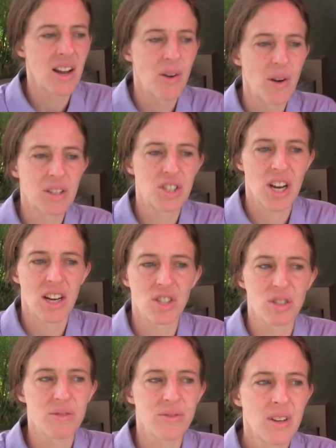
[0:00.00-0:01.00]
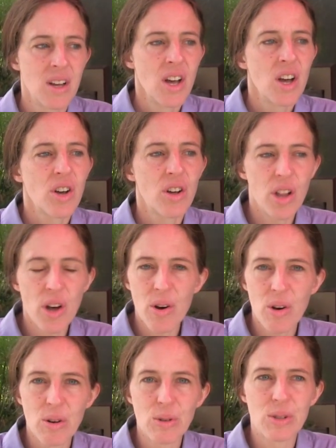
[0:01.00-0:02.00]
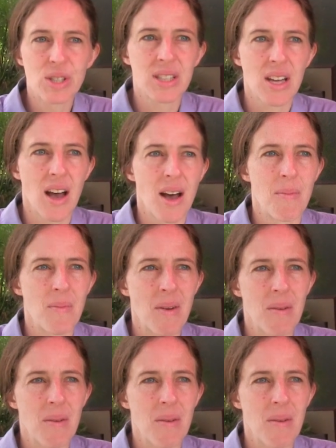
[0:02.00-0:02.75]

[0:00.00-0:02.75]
know, a change of clothes, um,